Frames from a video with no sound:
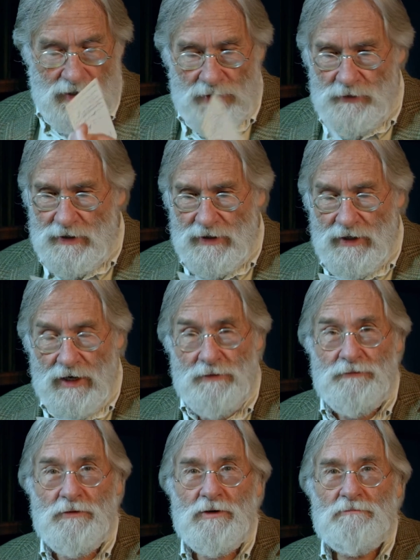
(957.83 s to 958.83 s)
I think he got
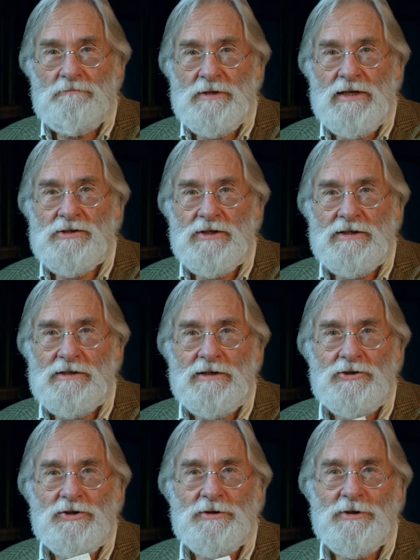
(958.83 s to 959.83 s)
them for 10 cents
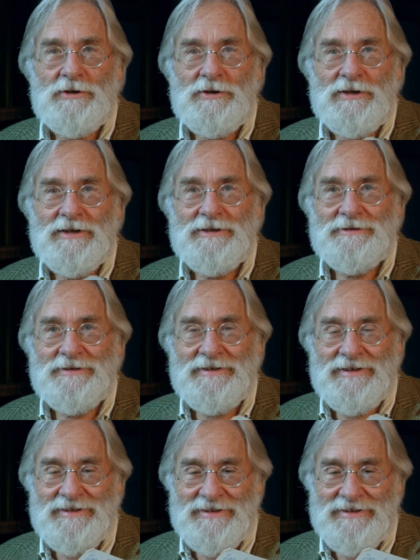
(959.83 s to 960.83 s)
each at the, uh, at